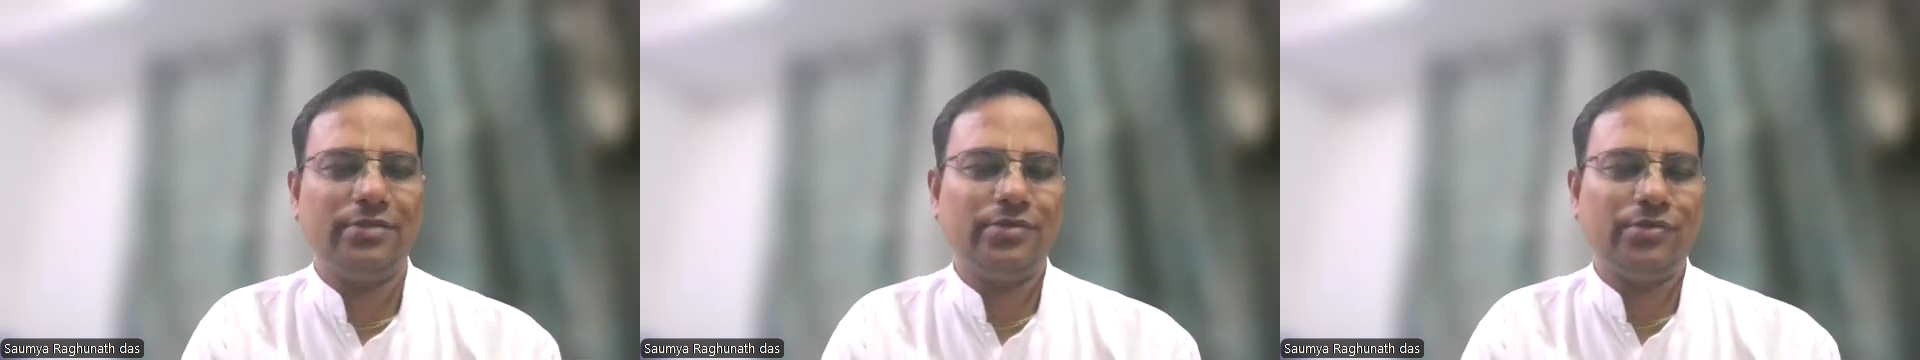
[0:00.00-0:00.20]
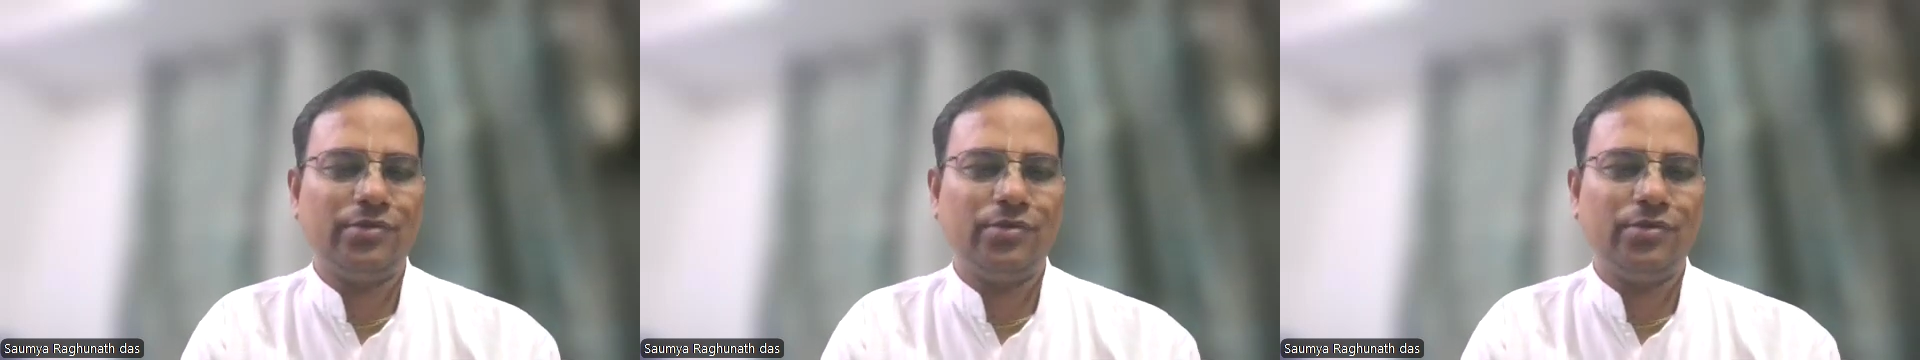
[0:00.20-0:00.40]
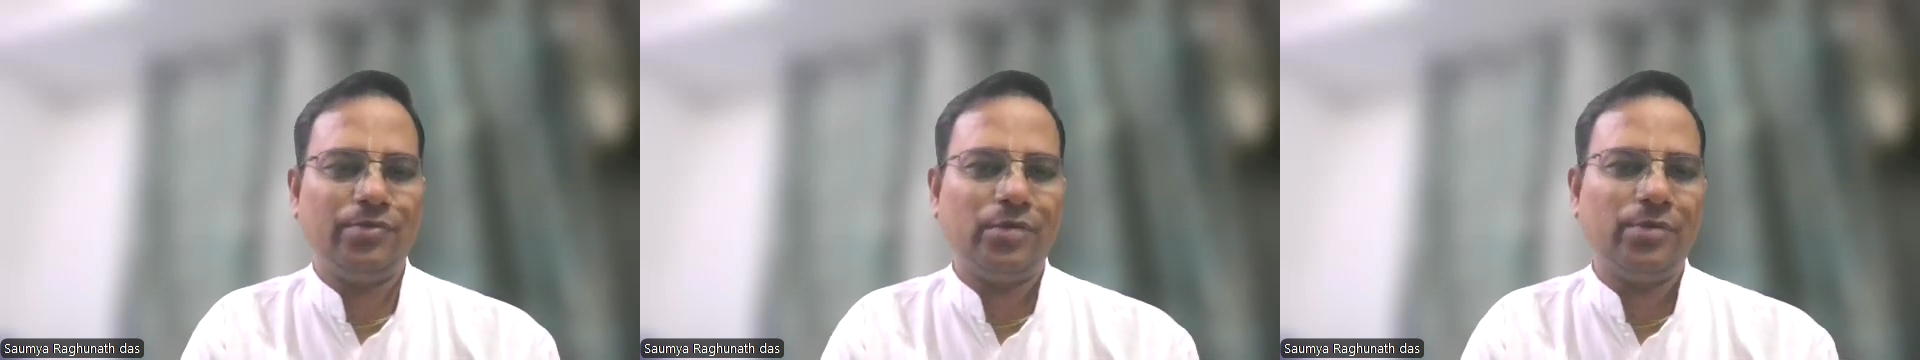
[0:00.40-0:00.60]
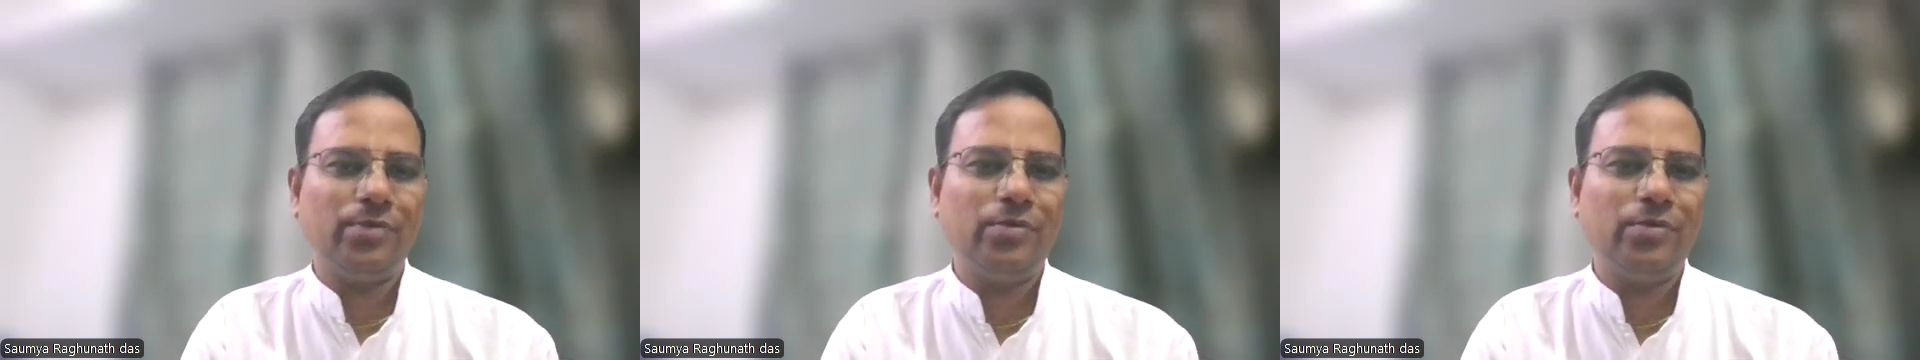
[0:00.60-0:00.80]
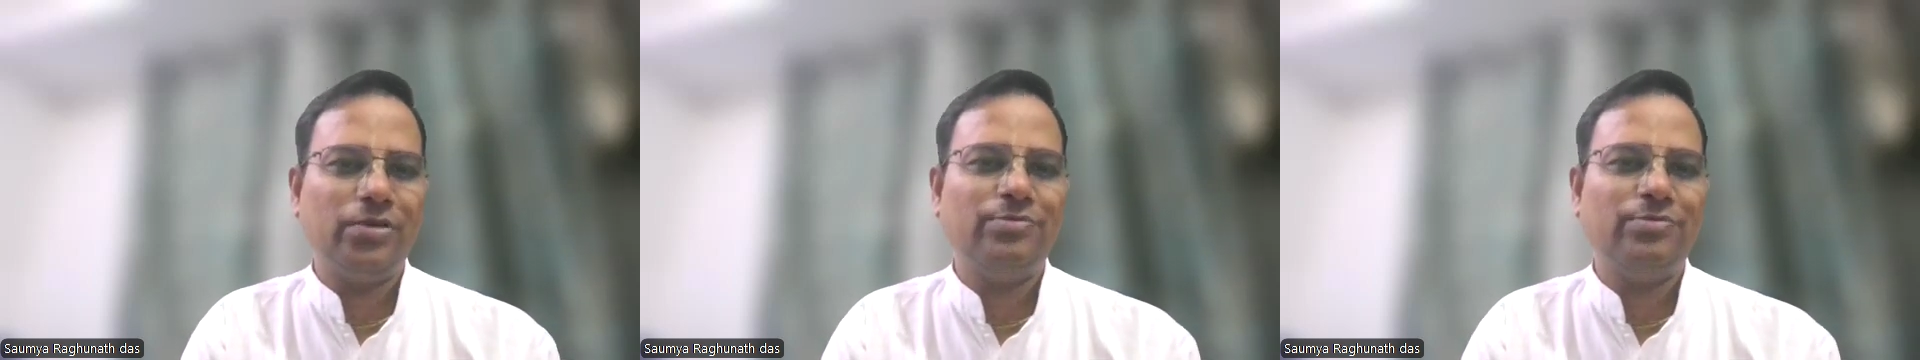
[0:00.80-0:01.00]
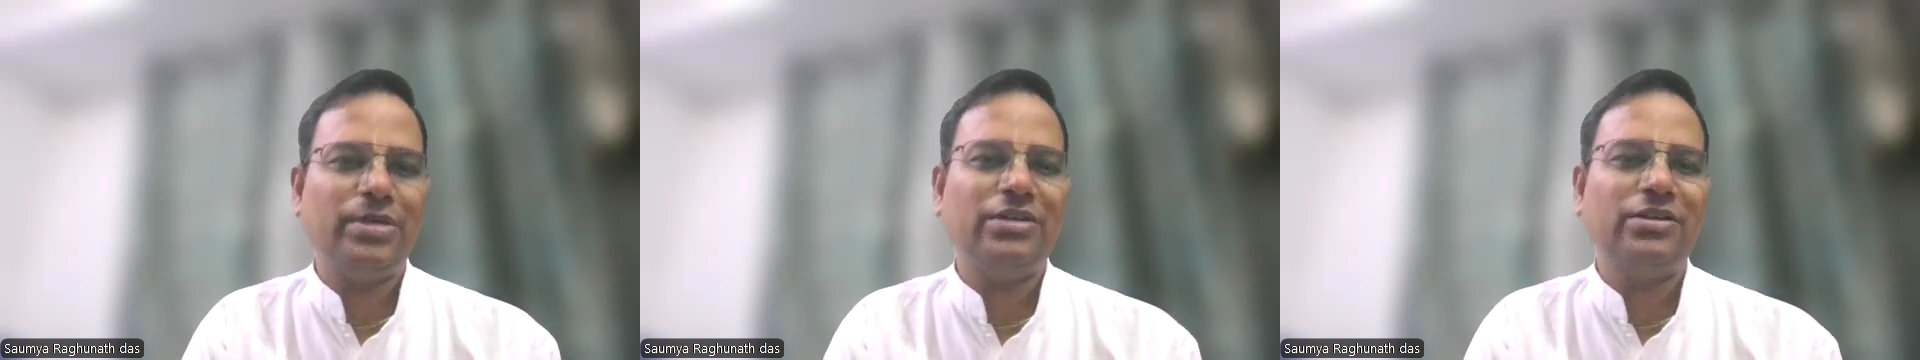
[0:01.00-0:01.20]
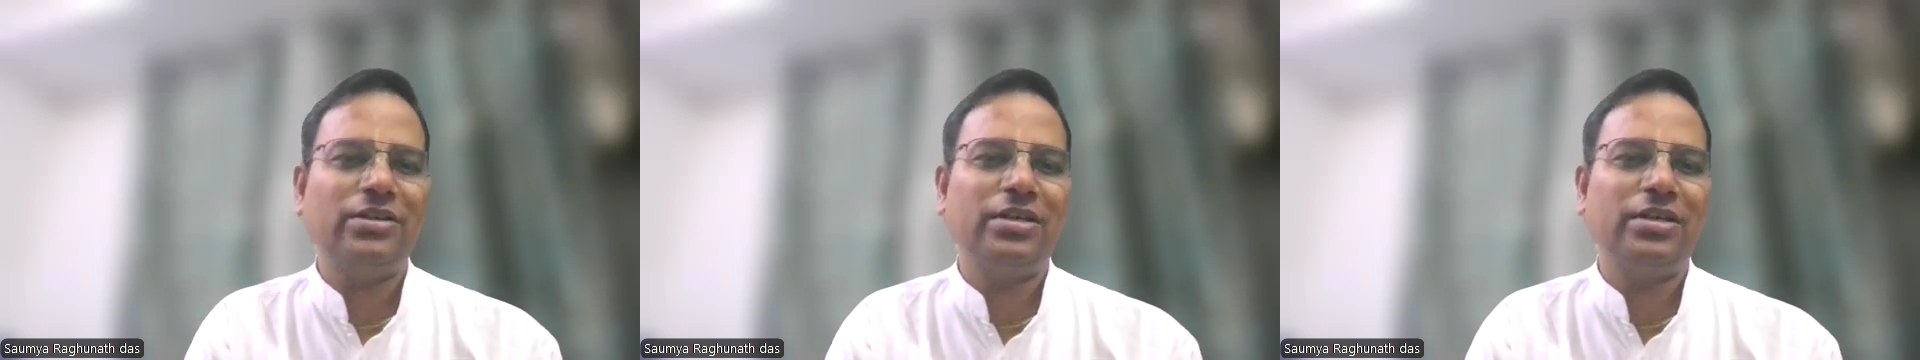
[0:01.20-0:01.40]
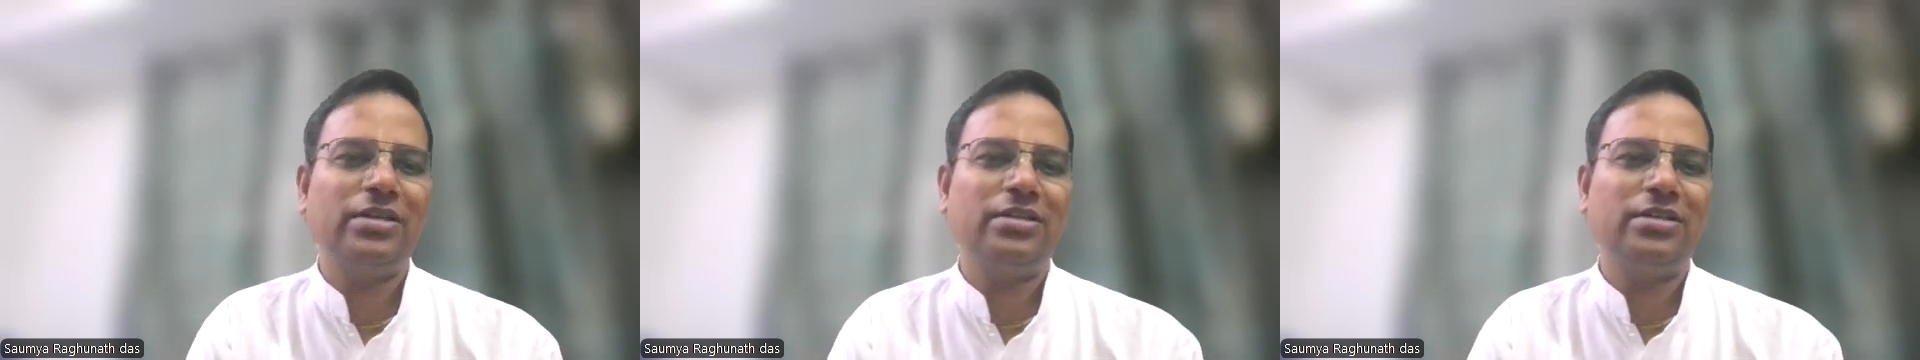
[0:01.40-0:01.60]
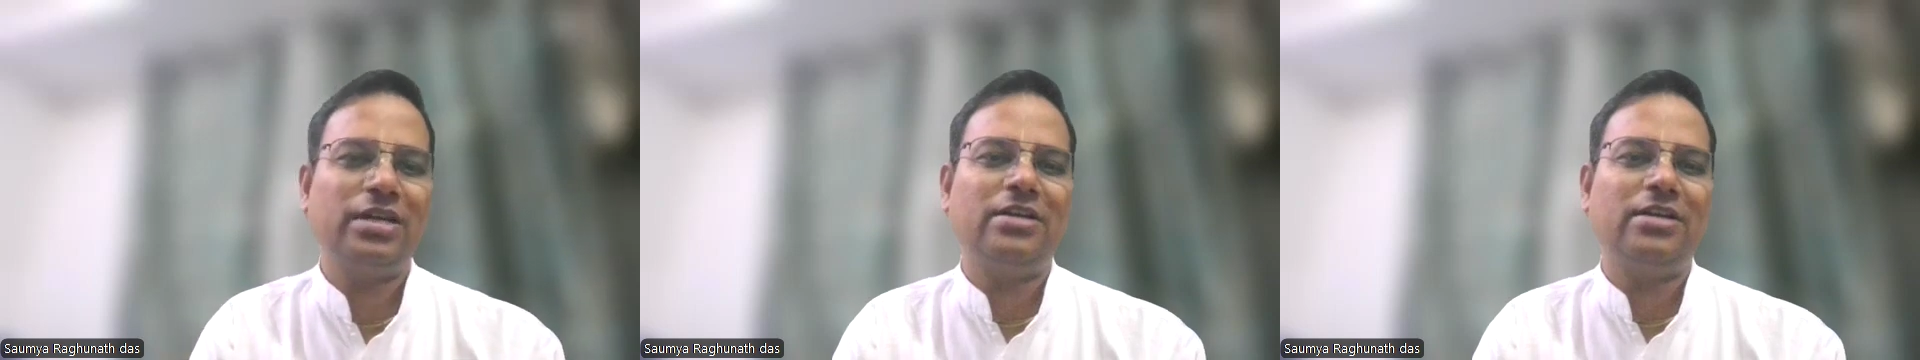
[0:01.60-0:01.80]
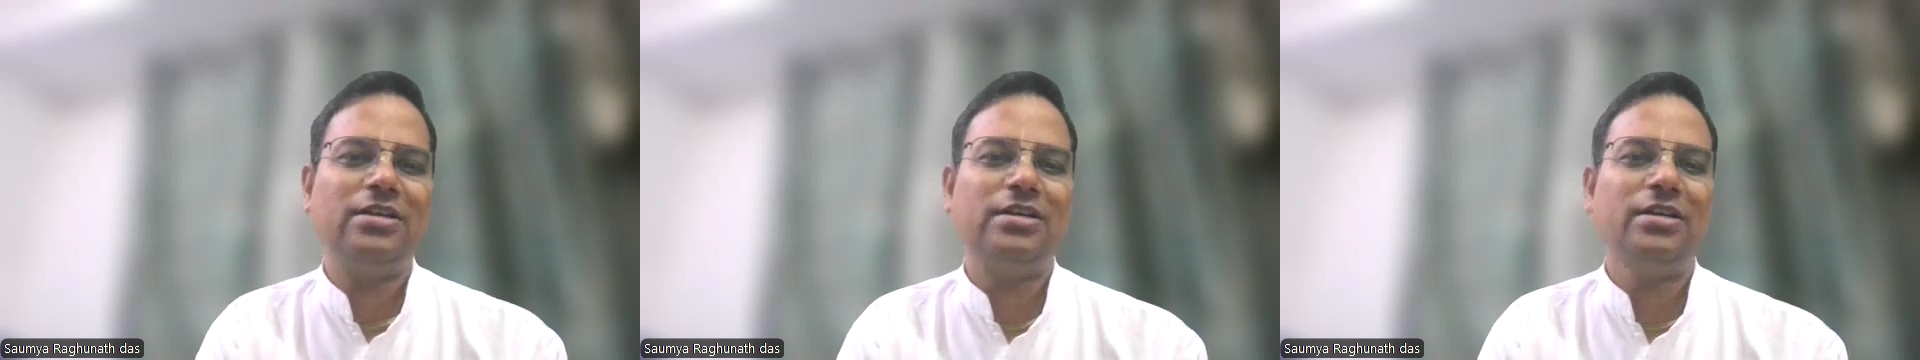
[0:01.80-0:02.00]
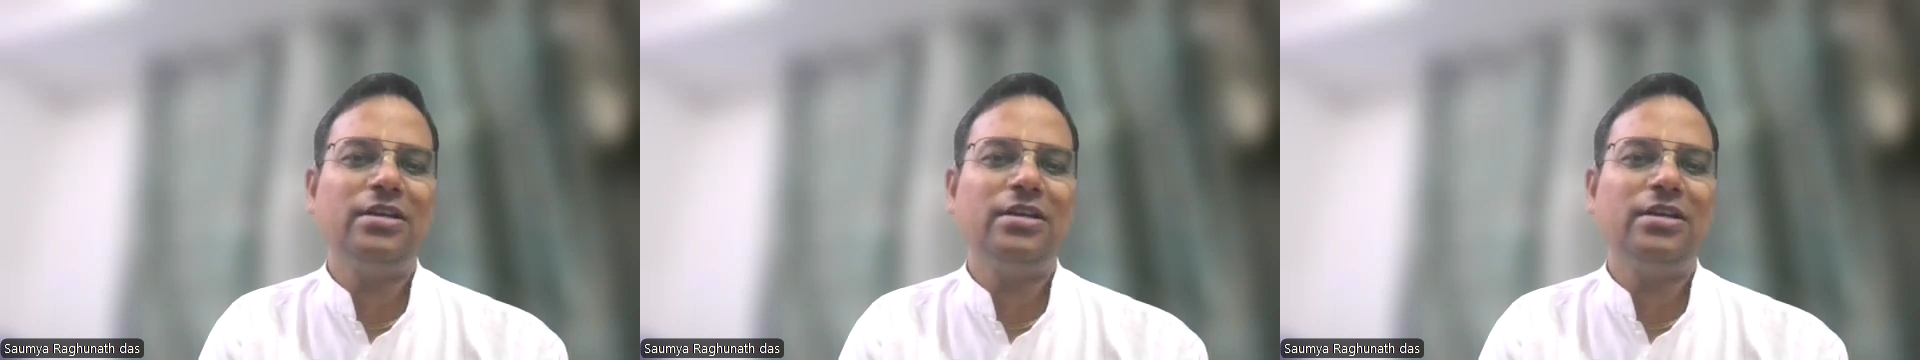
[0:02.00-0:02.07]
So Prabhu was mentioning that